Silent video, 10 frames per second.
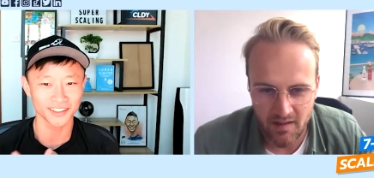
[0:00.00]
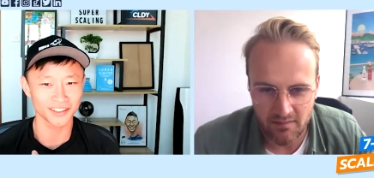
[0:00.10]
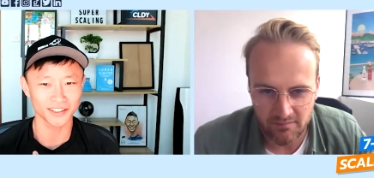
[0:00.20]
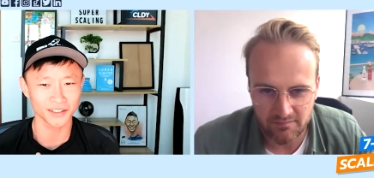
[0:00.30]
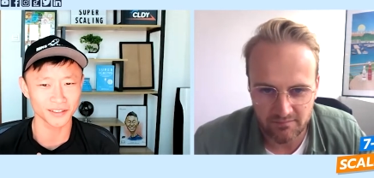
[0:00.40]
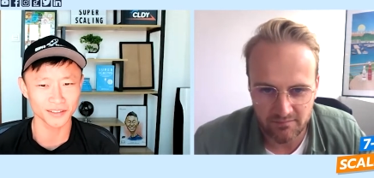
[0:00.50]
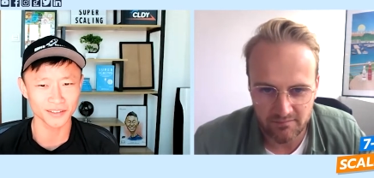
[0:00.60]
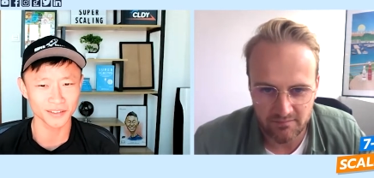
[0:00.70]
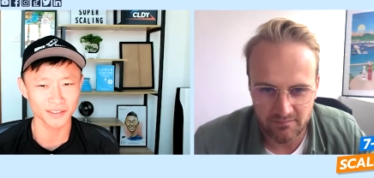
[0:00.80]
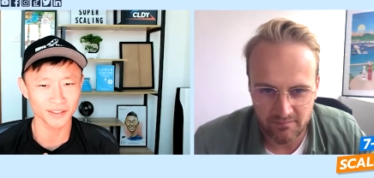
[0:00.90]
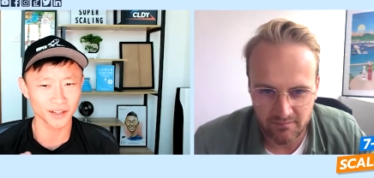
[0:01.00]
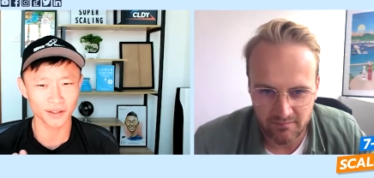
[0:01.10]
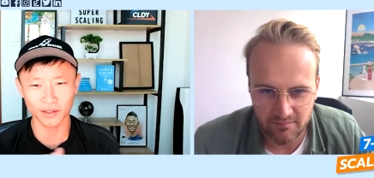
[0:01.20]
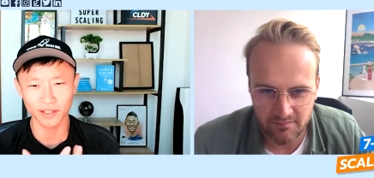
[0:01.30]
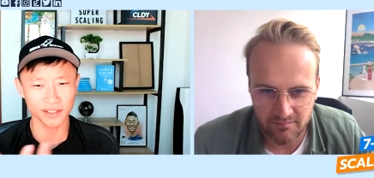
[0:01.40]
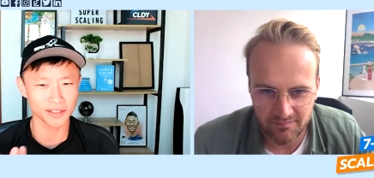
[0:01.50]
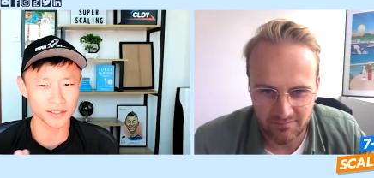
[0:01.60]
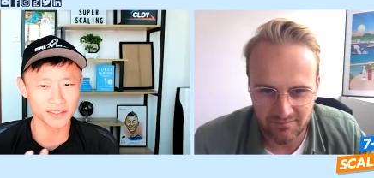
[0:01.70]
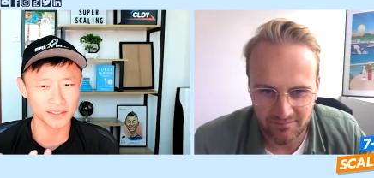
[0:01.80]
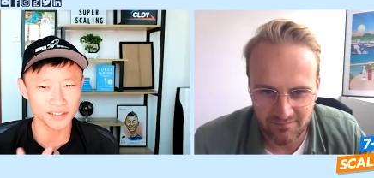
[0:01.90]
Speaker 1: yeah. uh,
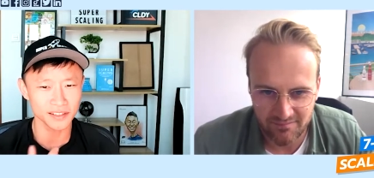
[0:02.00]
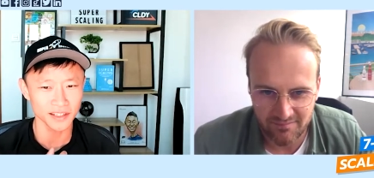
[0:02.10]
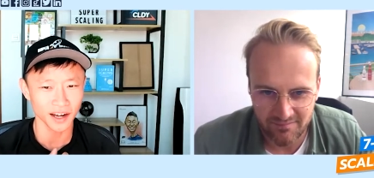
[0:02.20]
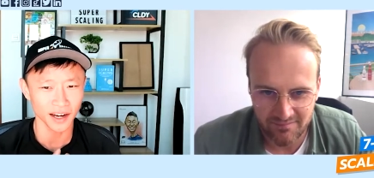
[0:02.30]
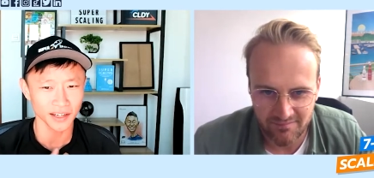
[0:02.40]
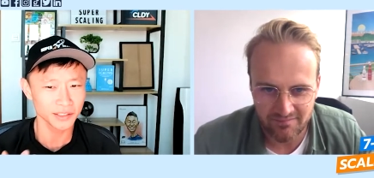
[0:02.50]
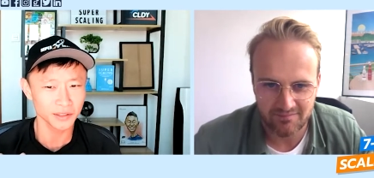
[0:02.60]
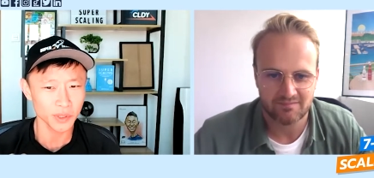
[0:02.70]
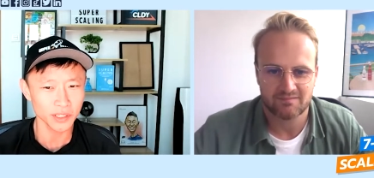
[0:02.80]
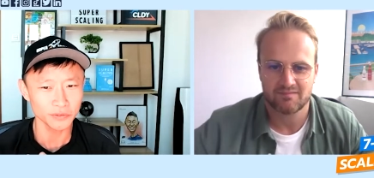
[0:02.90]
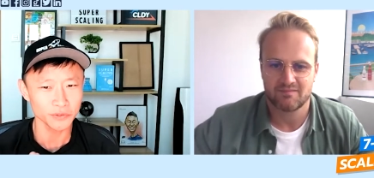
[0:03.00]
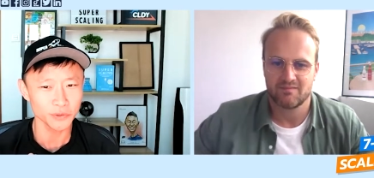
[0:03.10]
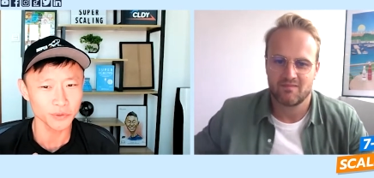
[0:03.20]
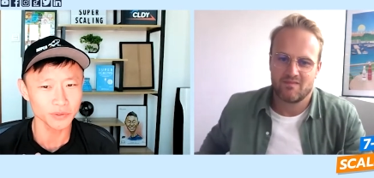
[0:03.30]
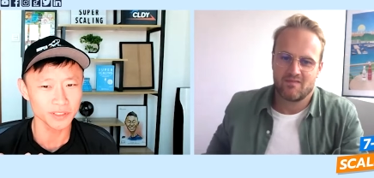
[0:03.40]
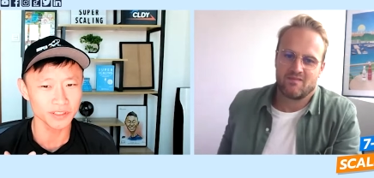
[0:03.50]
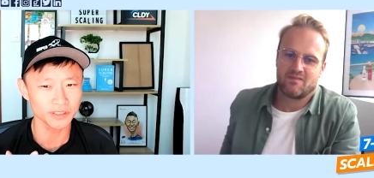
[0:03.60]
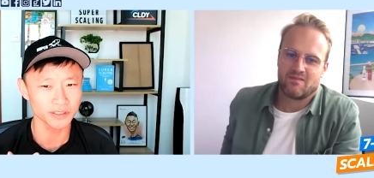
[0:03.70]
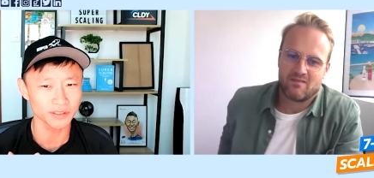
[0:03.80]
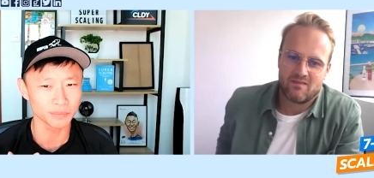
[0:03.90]
is either one of you
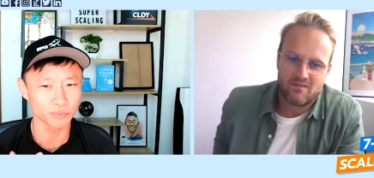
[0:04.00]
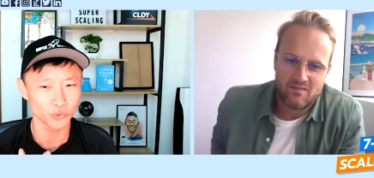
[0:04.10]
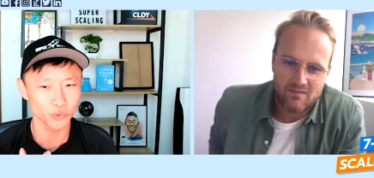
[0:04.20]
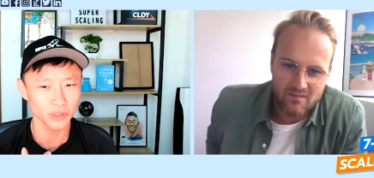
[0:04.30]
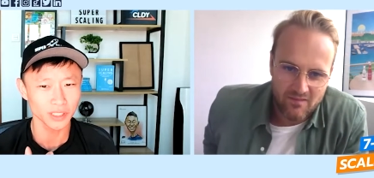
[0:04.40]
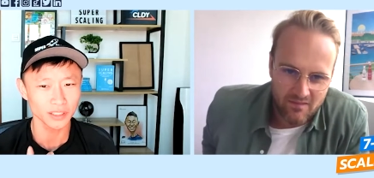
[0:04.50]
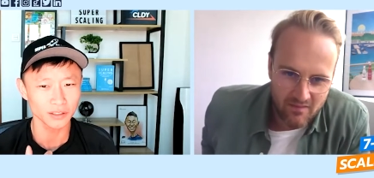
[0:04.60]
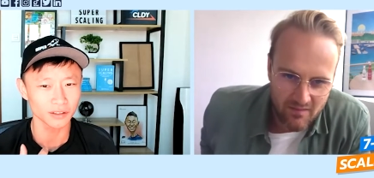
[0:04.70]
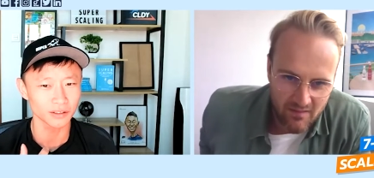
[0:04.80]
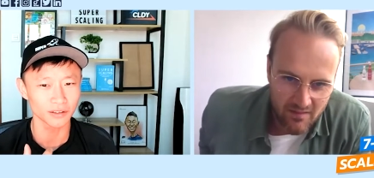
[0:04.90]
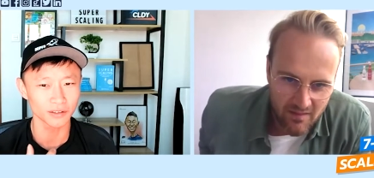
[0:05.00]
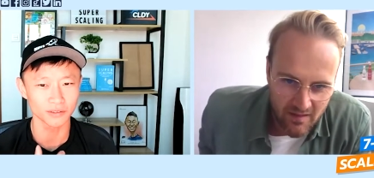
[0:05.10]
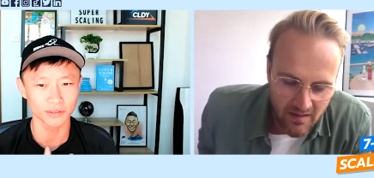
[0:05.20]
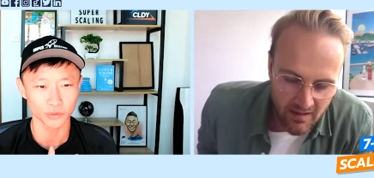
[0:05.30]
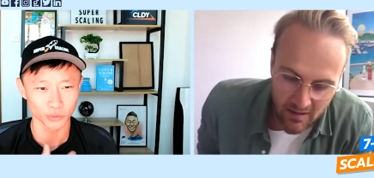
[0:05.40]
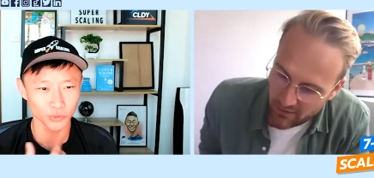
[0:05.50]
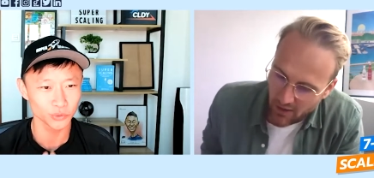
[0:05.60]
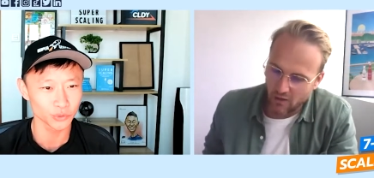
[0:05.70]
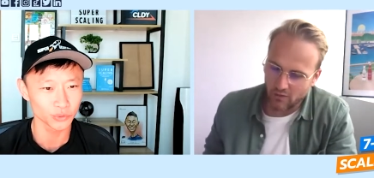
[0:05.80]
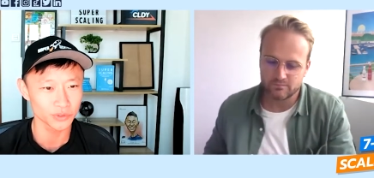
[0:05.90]
the brewer, or do
Speaker 2: you?
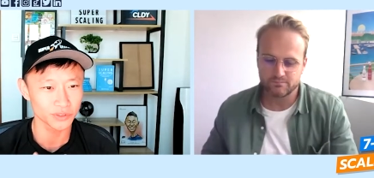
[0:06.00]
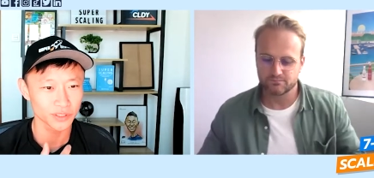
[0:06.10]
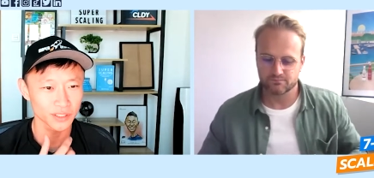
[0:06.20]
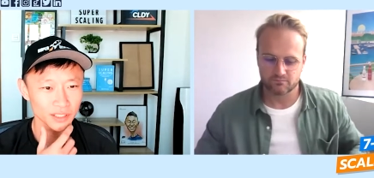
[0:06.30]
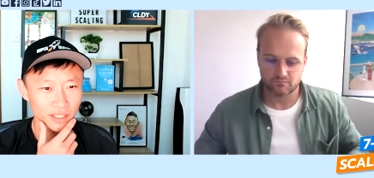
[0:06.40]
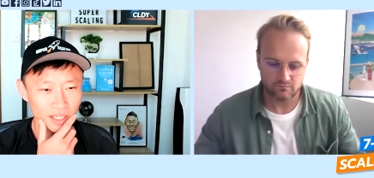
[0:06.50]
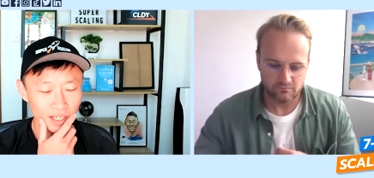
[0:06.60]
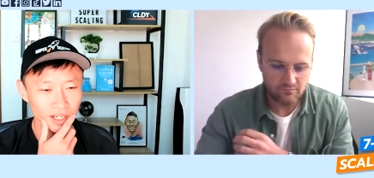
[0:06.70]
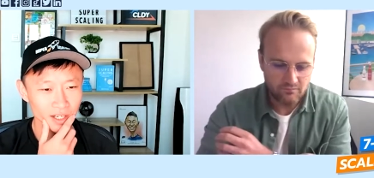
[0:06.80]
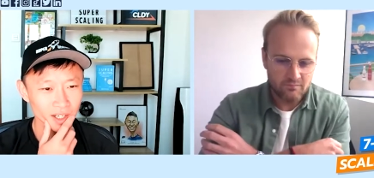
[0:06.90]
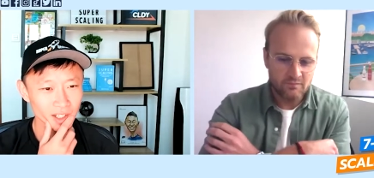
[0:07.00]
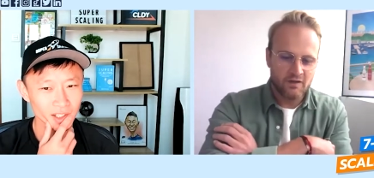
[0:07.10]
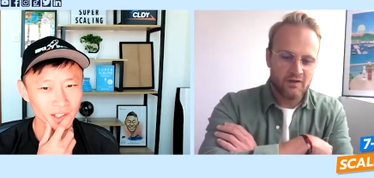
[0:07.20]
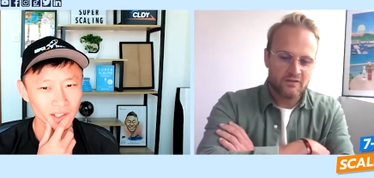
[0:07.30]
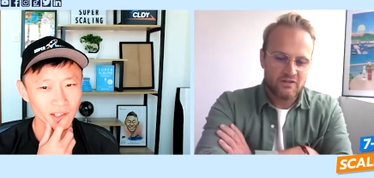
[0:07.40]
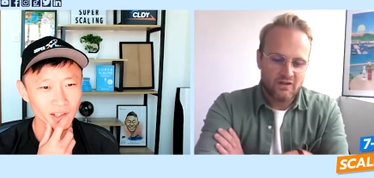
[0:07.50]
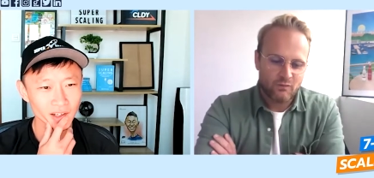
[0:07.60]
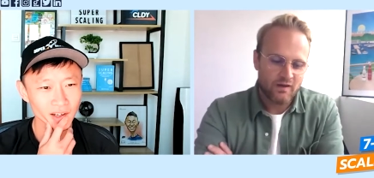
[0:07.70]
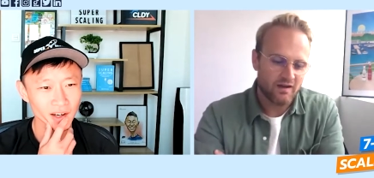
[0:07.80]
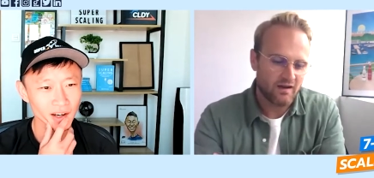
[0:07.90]
Speaker 1: No,
Speaker 2: no, no. So
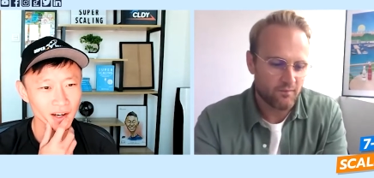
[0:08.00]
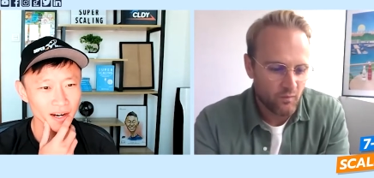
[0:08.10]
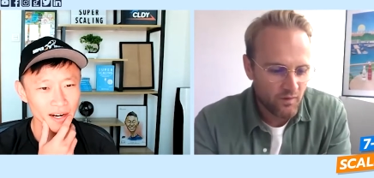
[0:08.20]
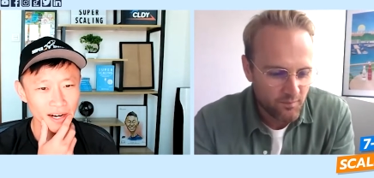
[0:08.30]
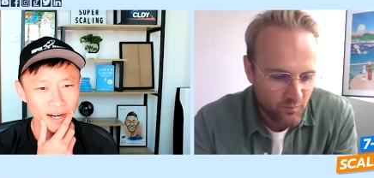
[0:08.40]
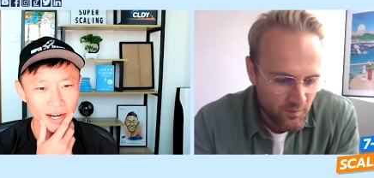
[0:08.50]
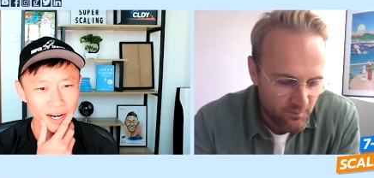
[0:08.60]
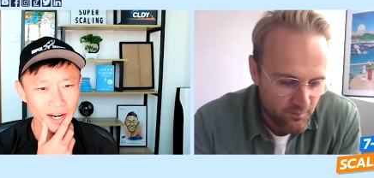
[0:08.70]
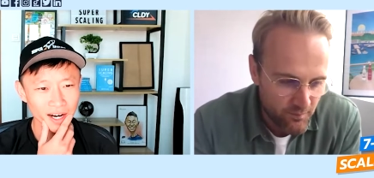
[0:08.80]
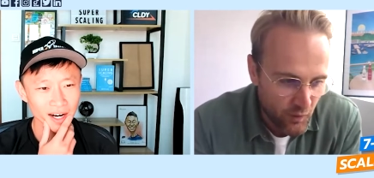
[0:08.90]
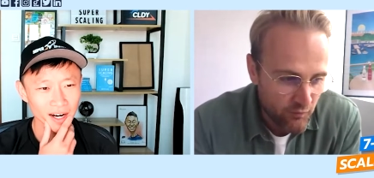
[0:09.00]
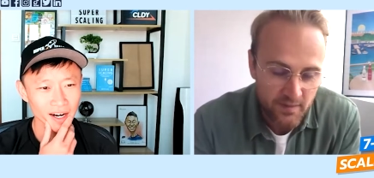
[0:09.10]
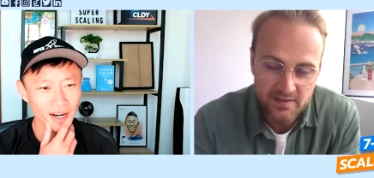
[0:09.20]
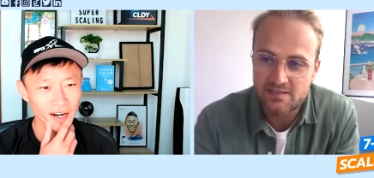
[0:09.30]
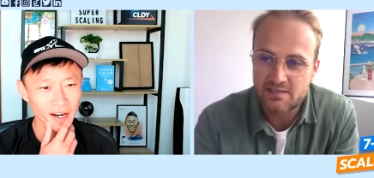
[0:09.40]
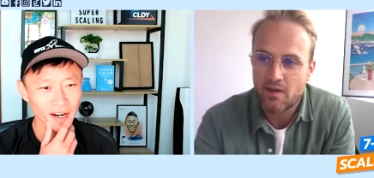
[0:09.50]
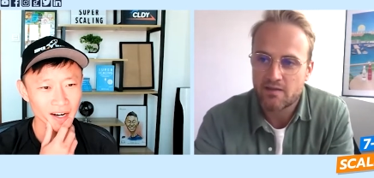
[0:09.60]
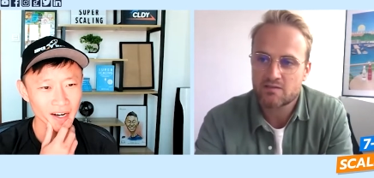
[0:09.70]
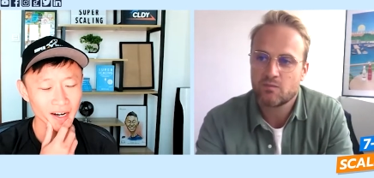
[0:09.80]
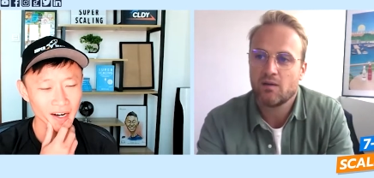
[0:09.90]
we are we're, we're both businessmen.
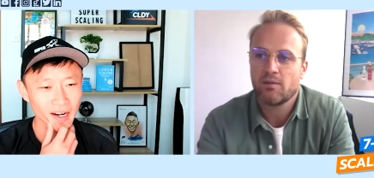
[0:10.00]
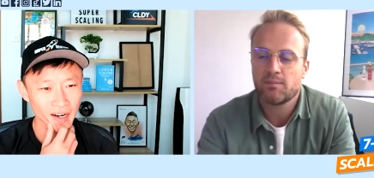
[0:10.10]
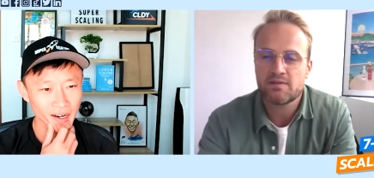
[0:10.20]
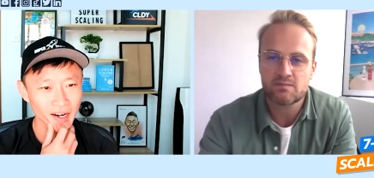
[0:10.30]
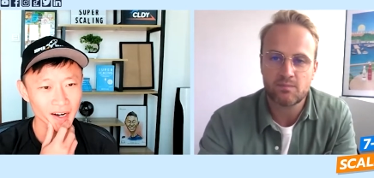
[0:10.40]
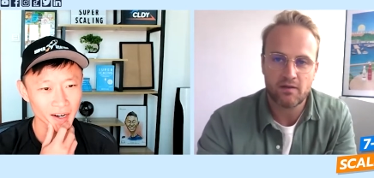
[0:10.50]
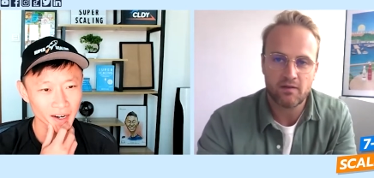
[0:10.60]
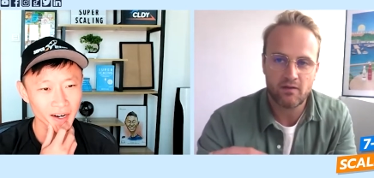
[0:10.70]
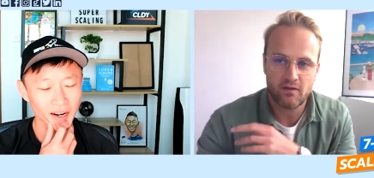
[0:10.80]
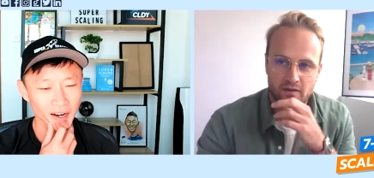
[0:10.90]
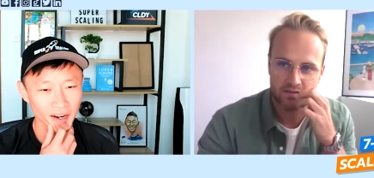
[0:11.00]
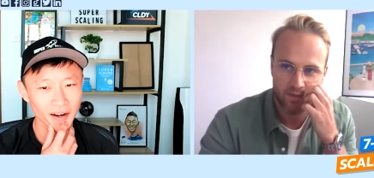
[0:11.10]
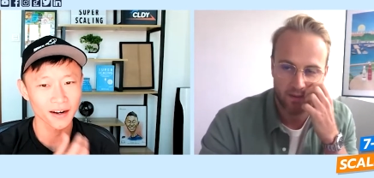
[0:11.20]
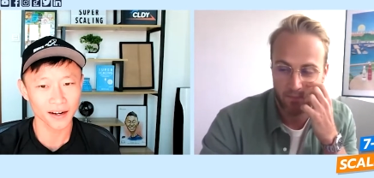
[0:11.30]
So my, my business partner, he's my